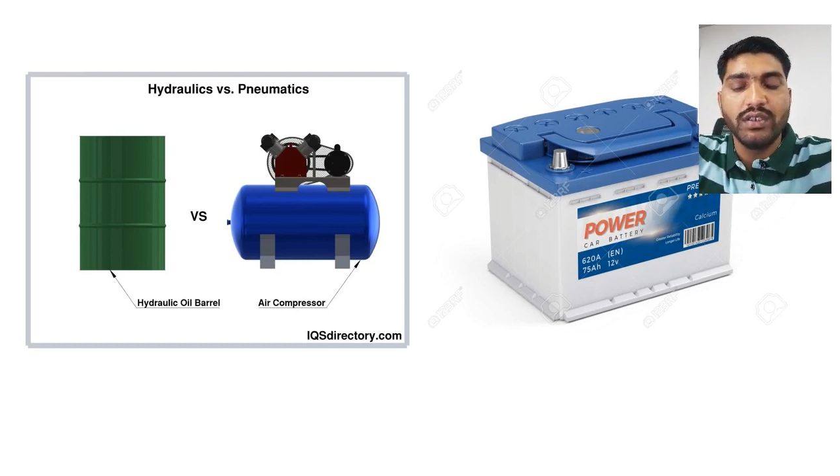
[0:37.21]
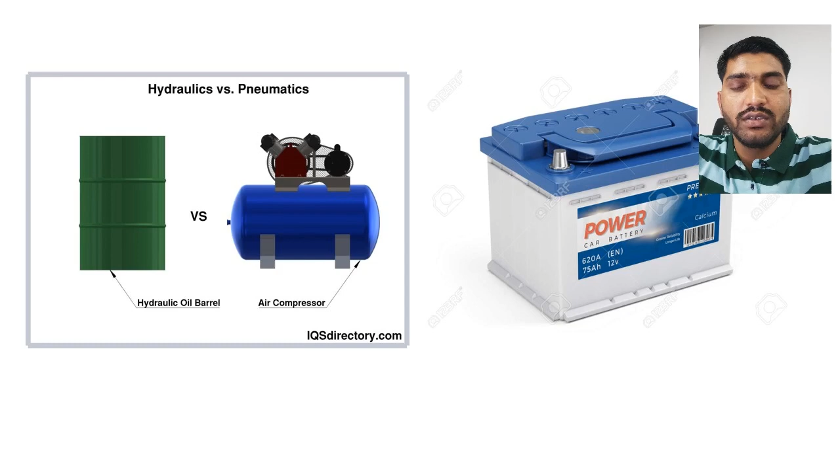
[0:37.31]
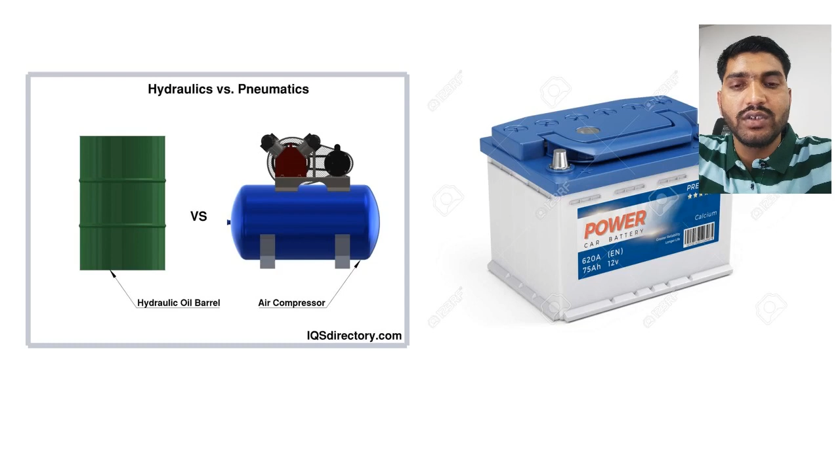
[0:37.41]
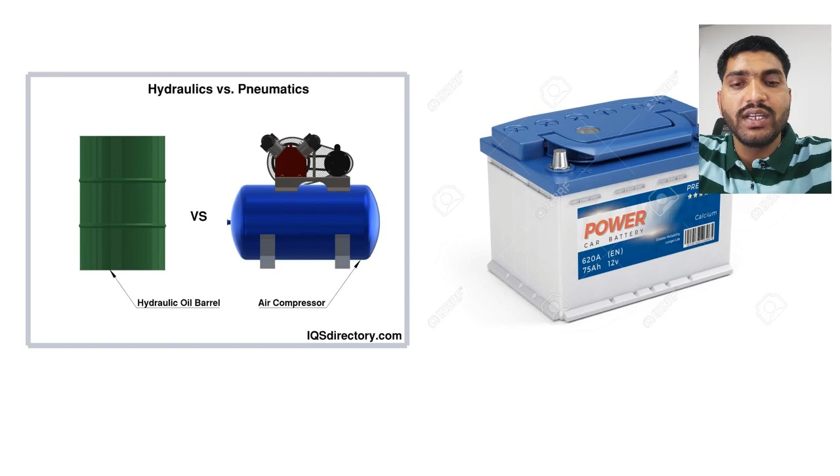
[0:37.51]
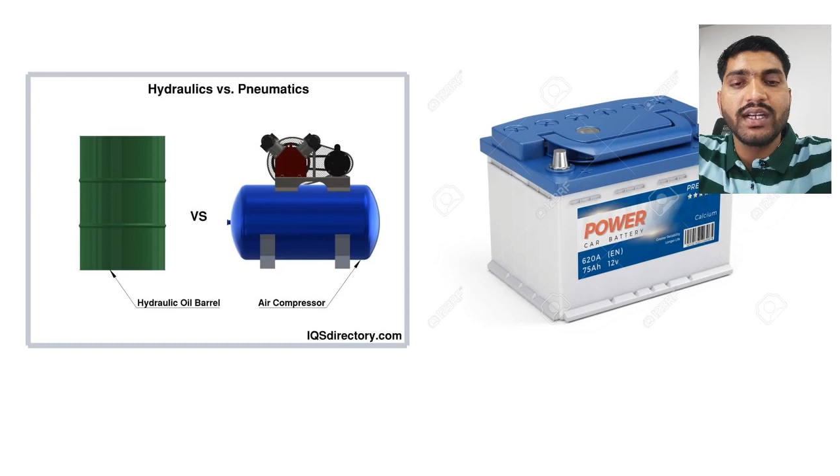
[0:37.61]

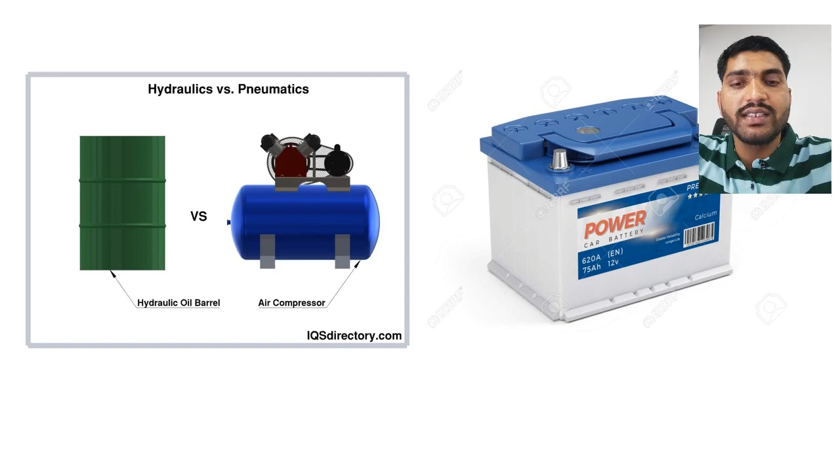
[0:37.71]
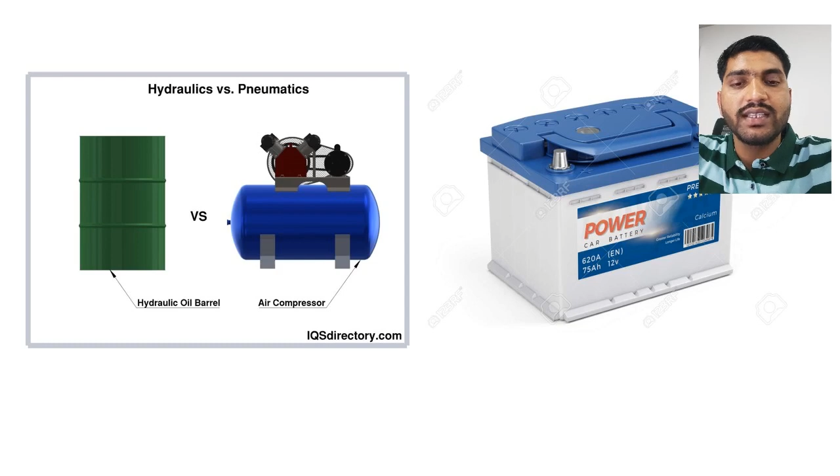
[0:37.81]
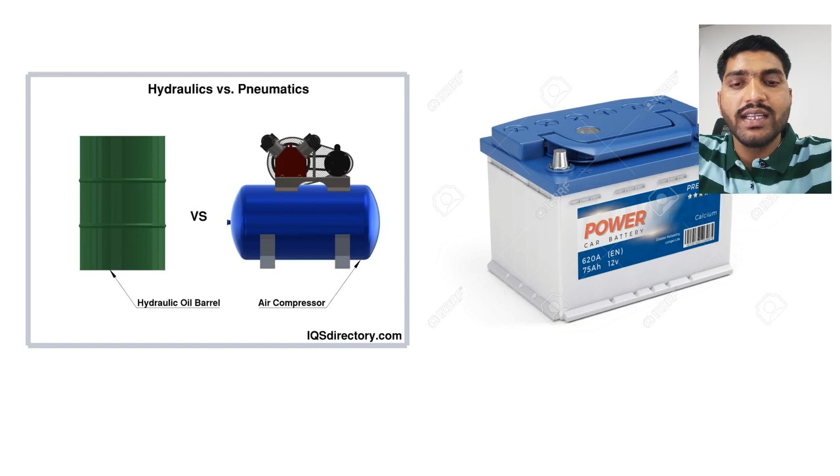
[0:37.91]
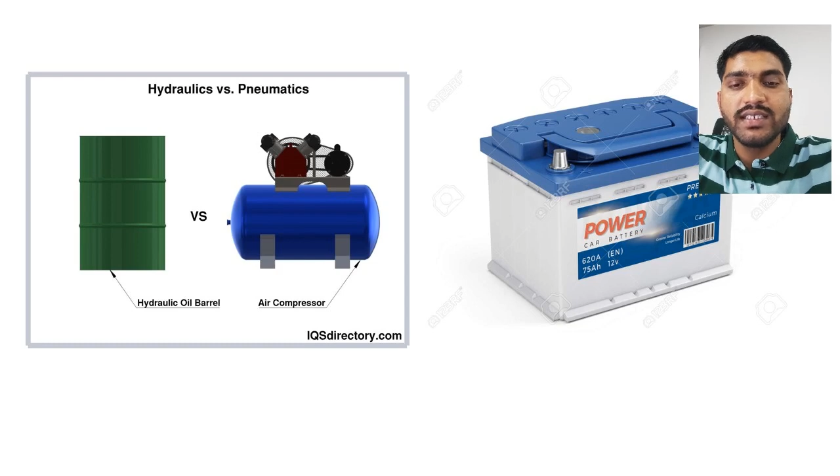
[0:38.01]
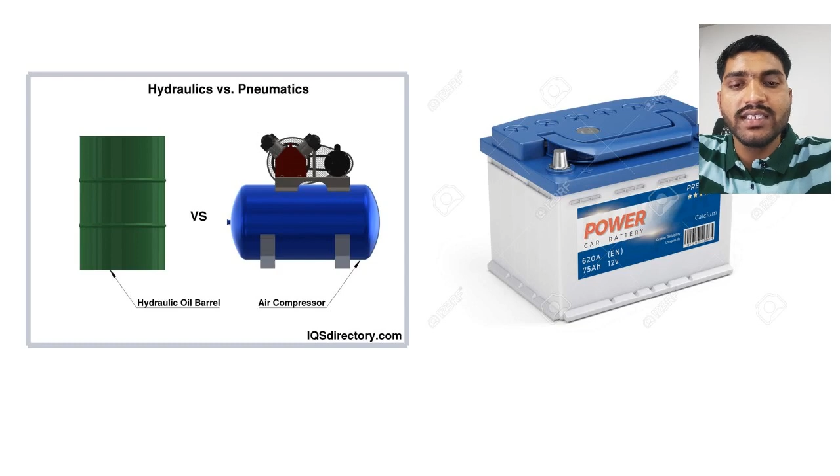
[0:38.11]
So there are
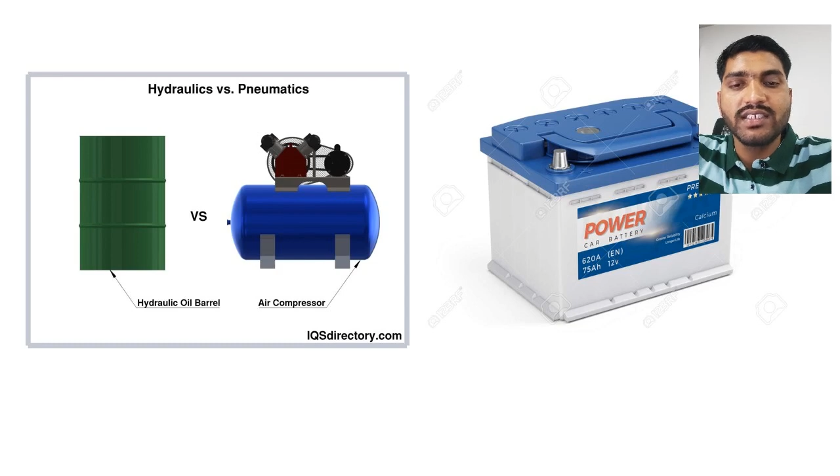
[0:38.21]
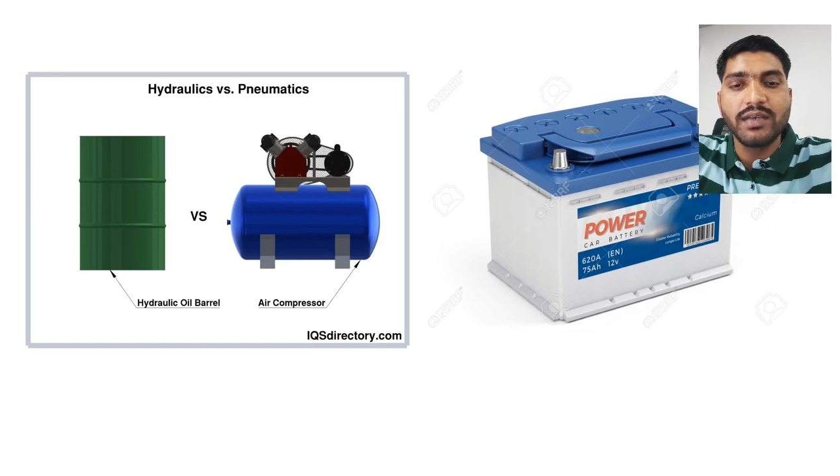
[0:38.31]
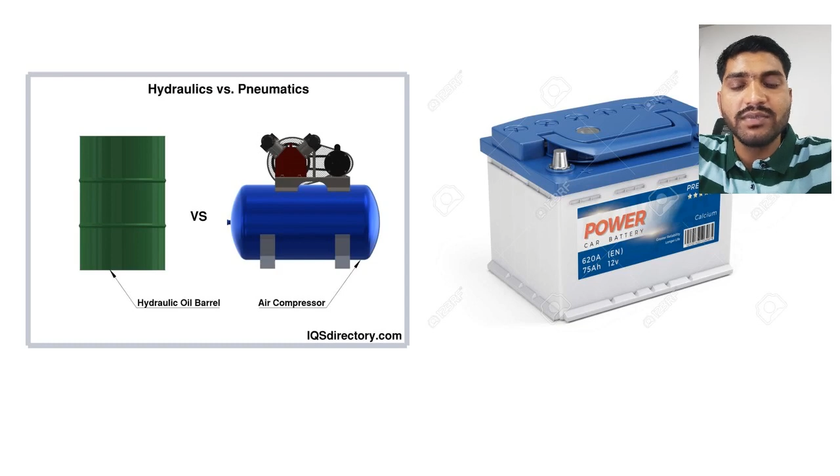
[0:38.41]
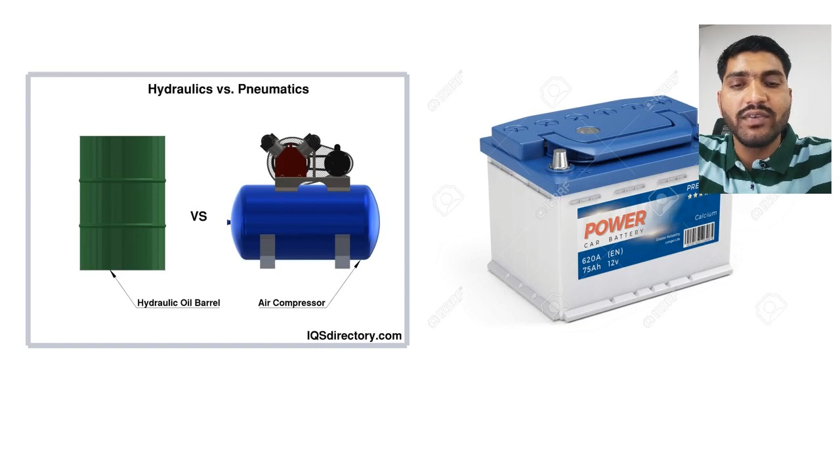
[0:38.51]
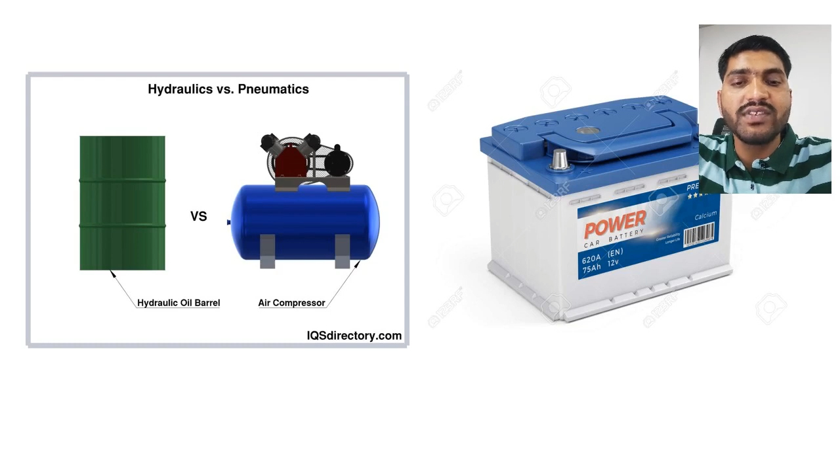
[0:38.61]
three
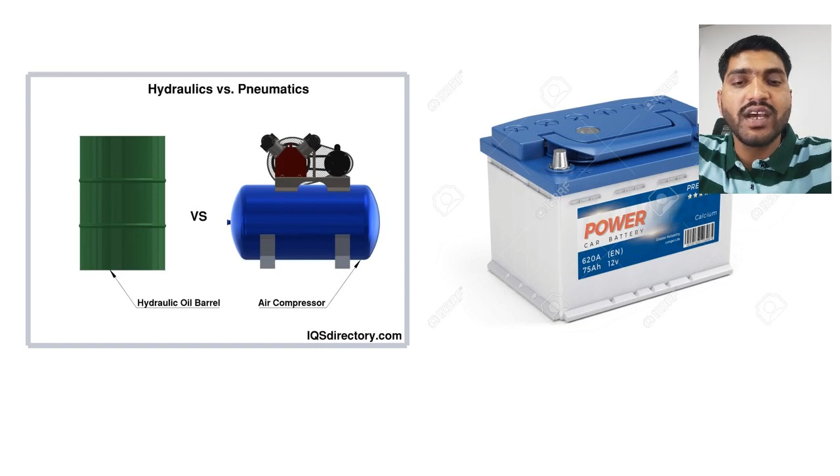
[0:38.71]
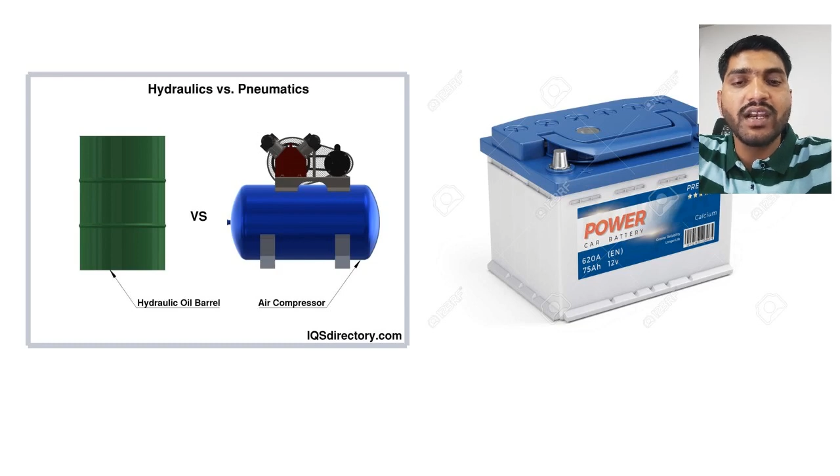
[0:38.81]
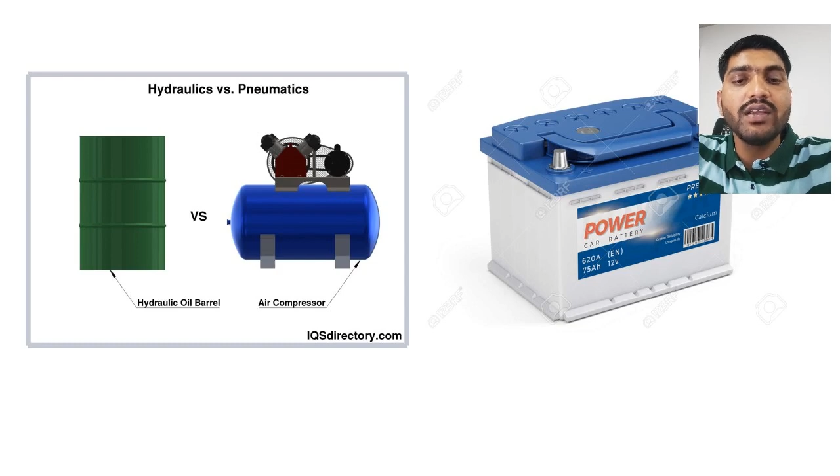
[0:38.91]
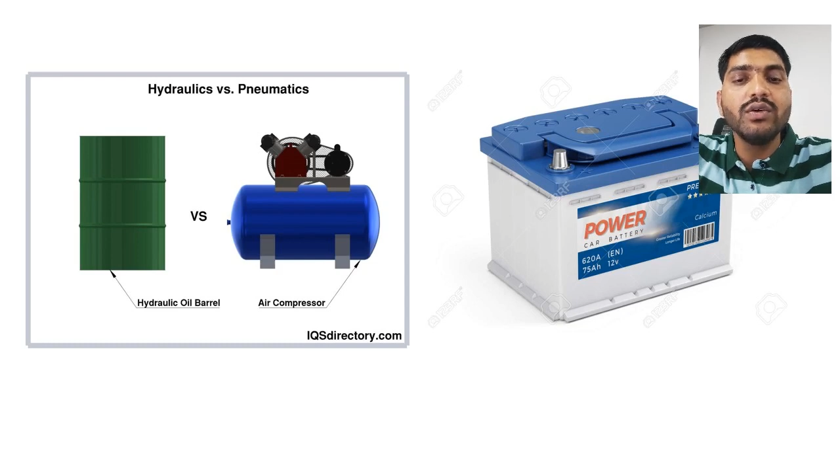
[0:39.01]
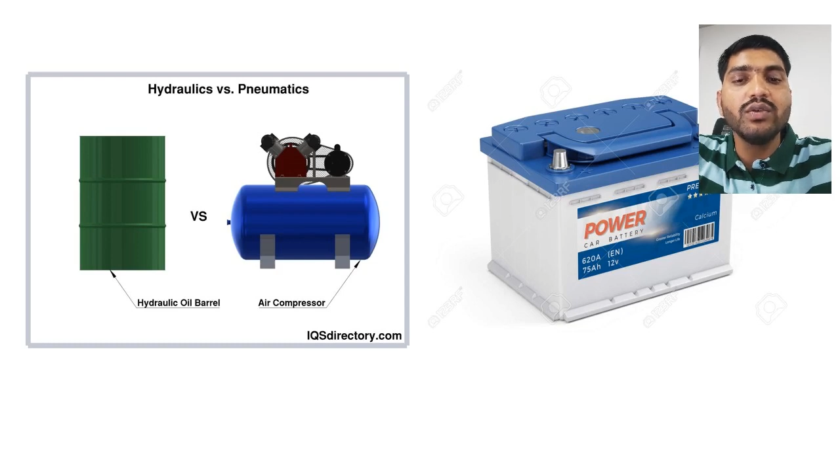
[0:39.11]
systems which are
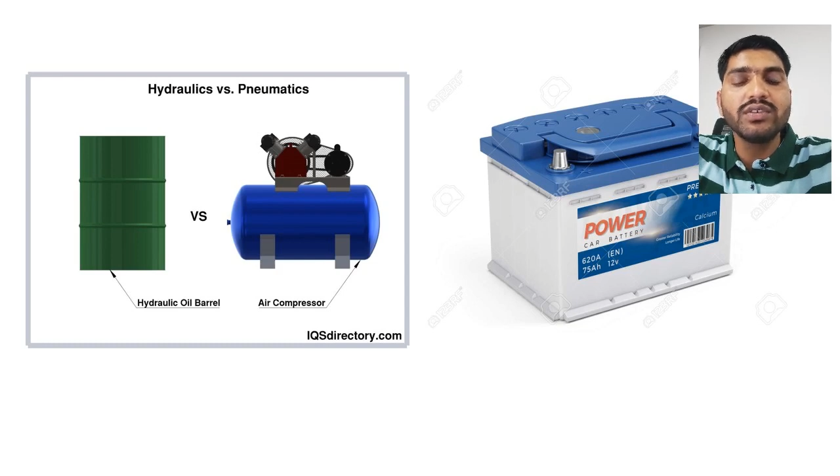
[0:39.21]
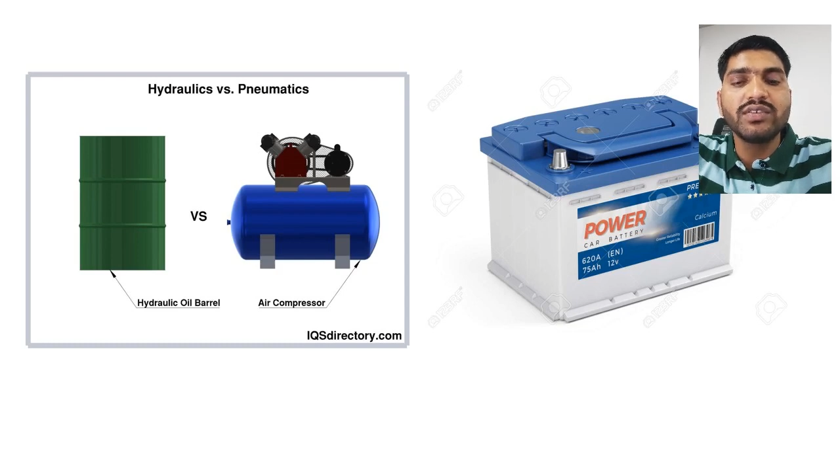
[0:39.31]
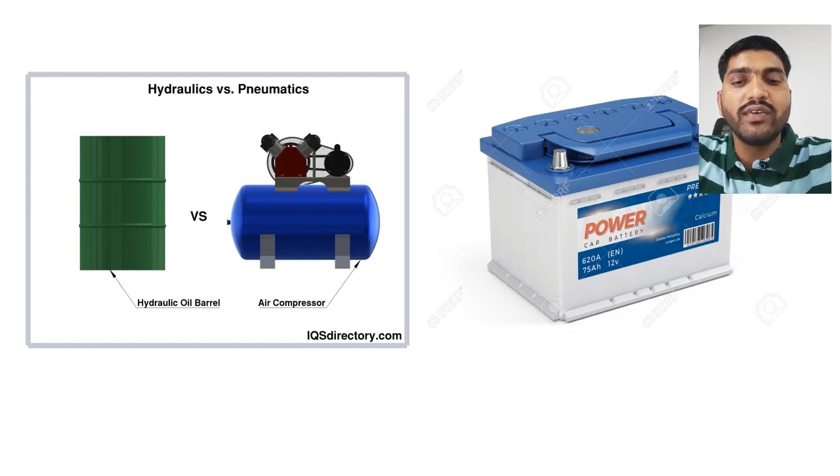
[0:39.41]
used